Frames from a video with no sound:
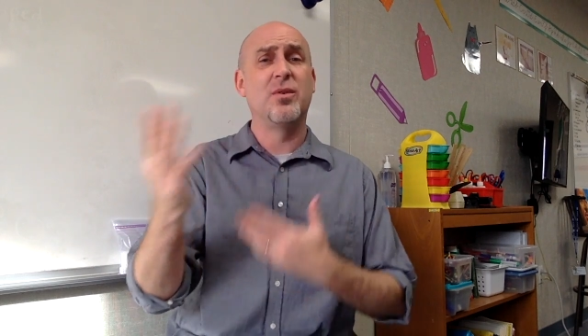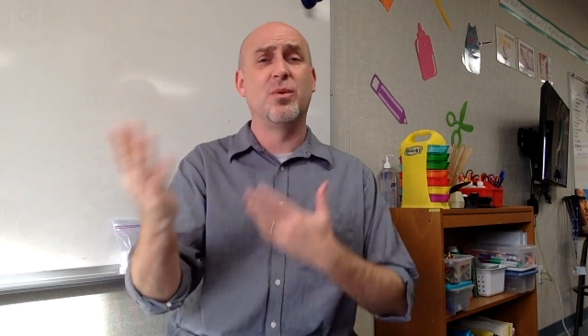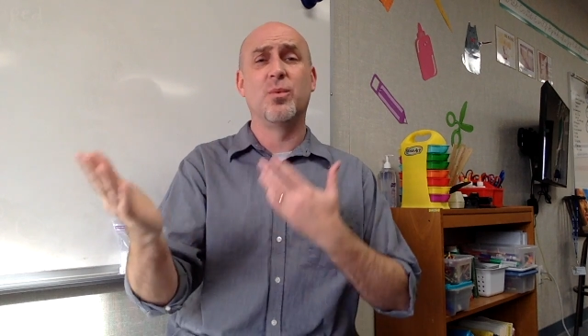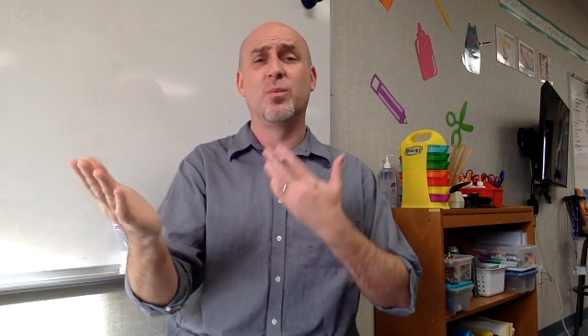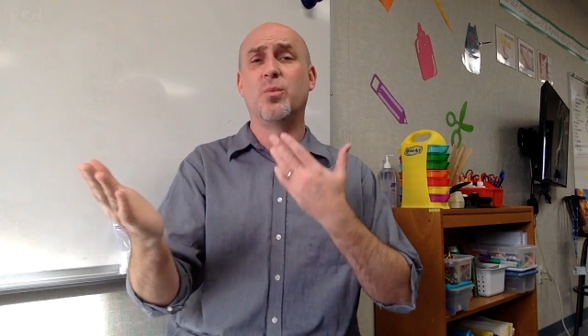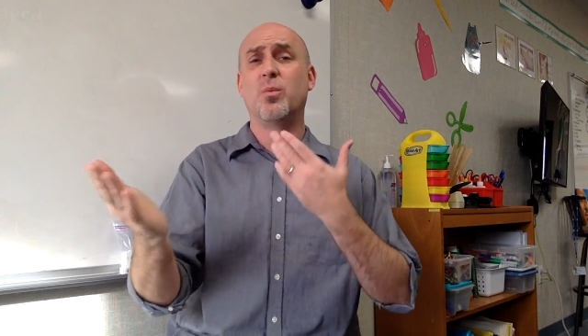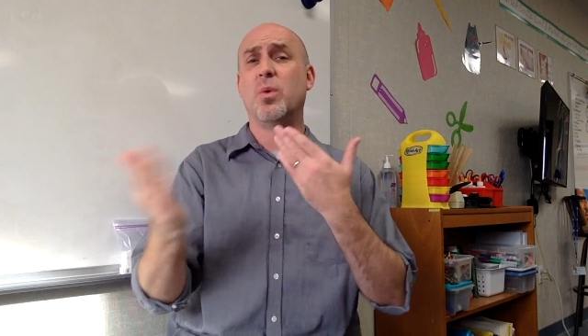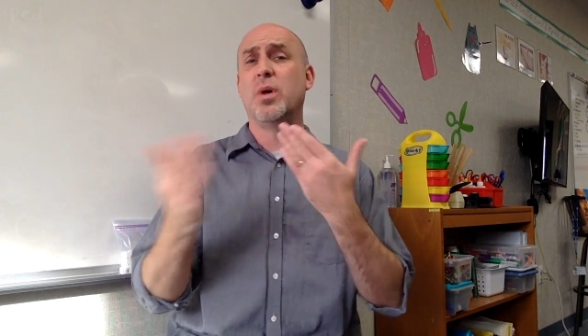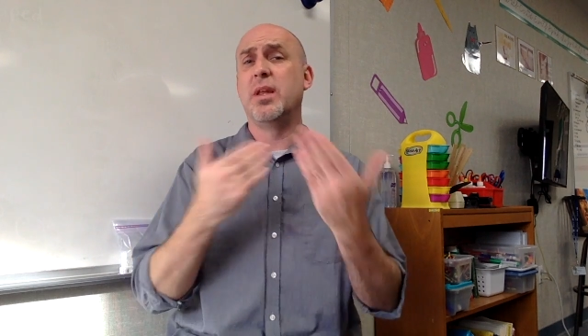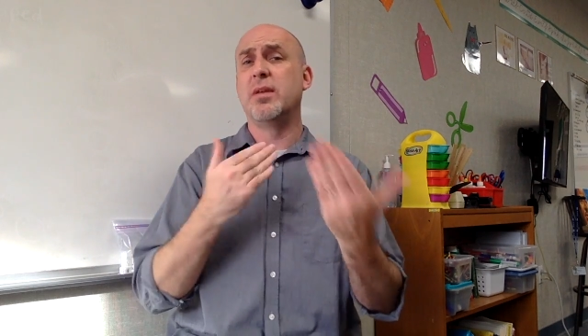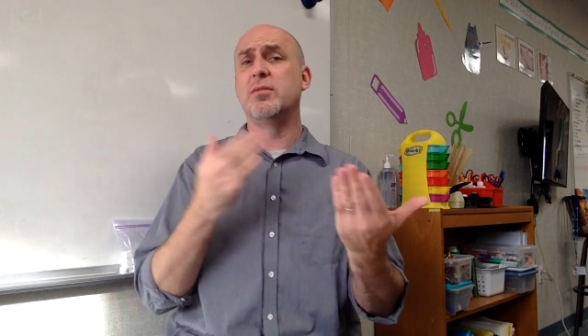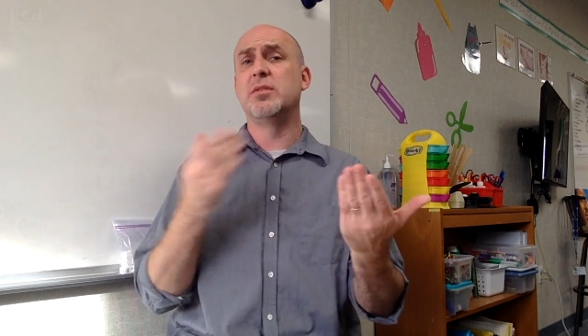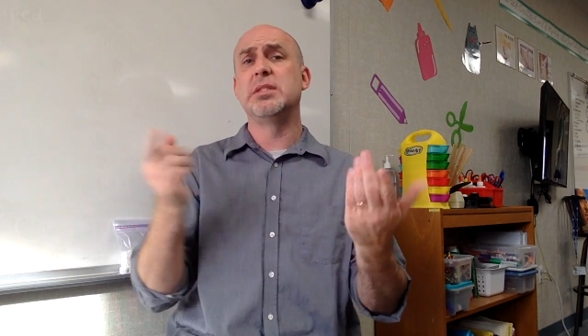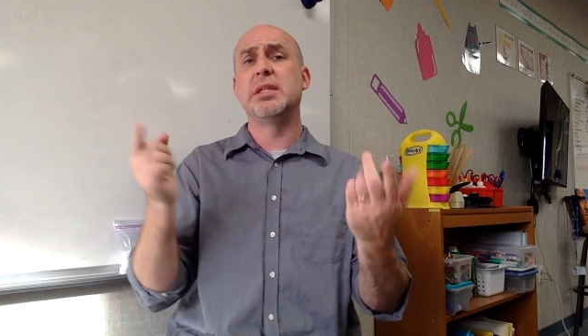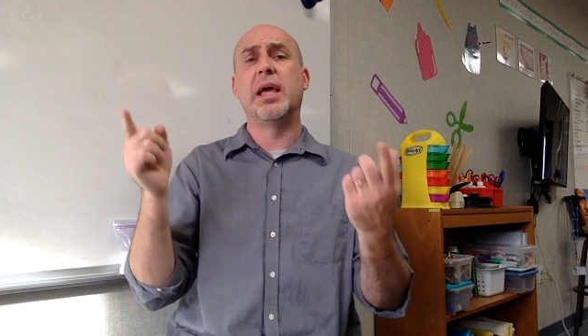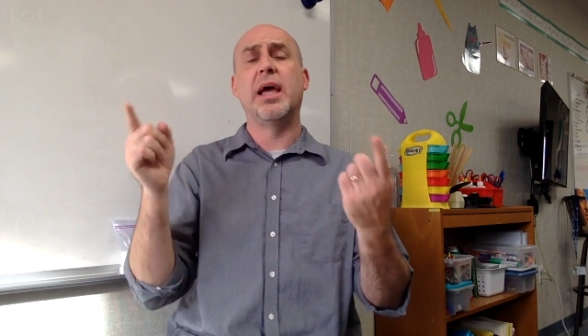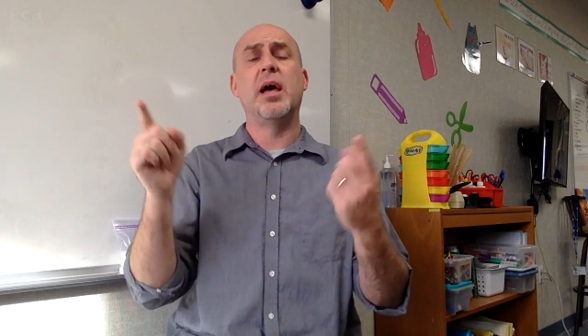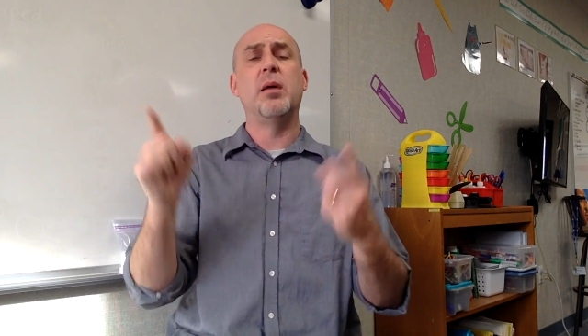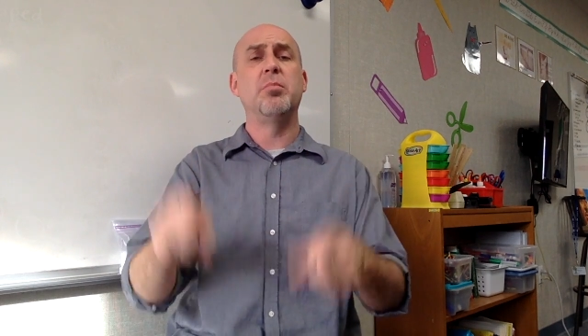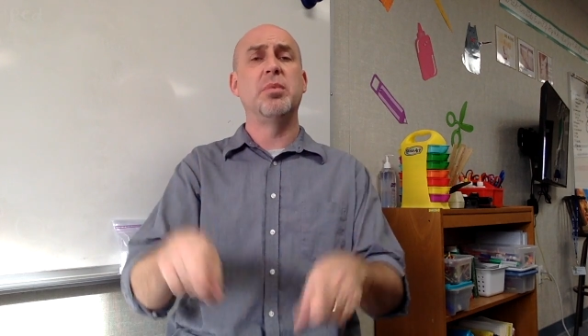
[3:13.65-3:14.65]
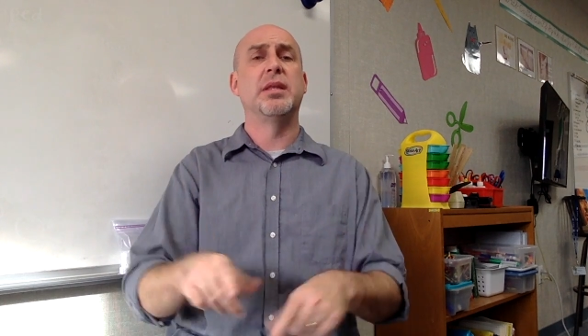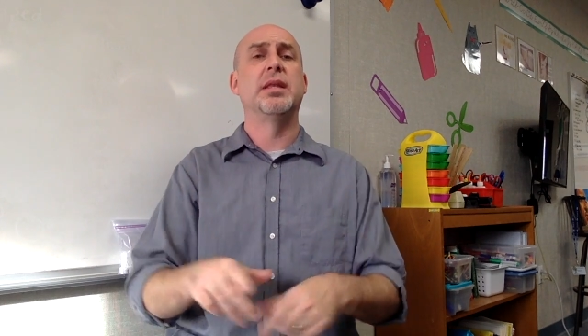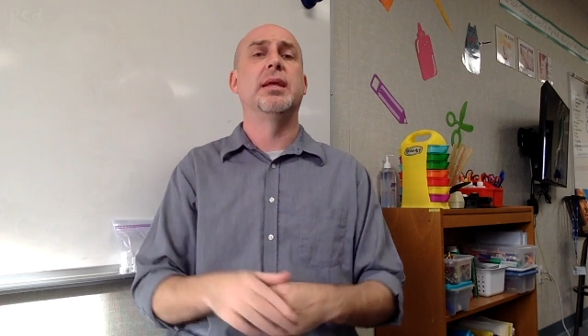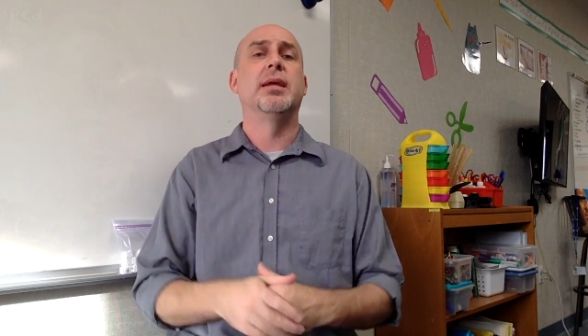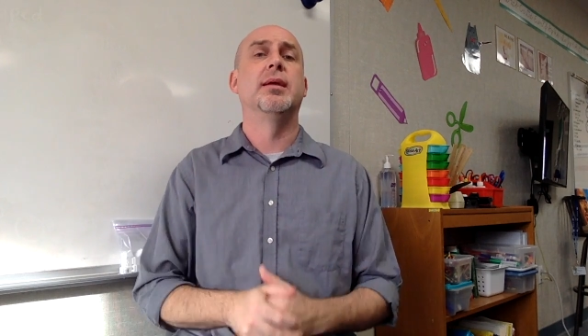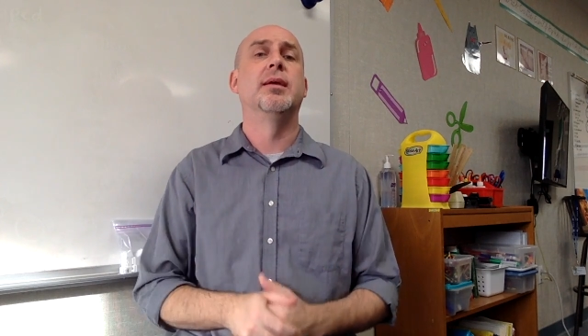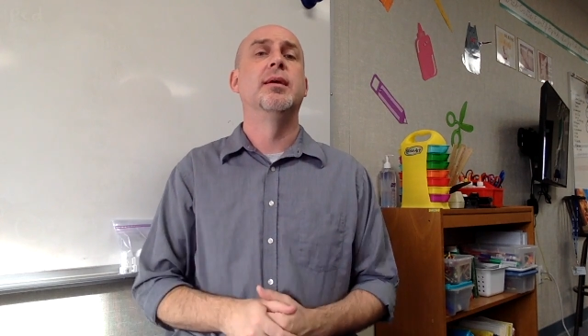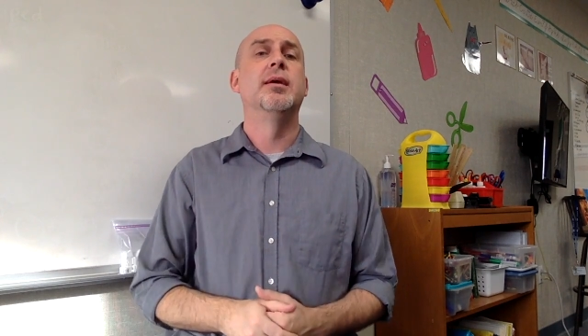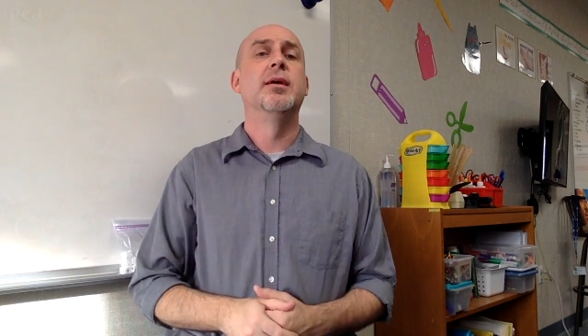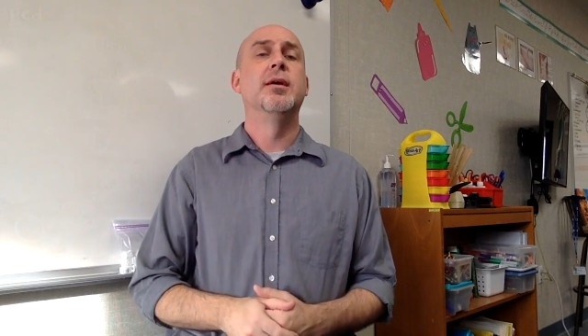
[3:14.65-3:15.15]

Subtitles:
or whatever's happening.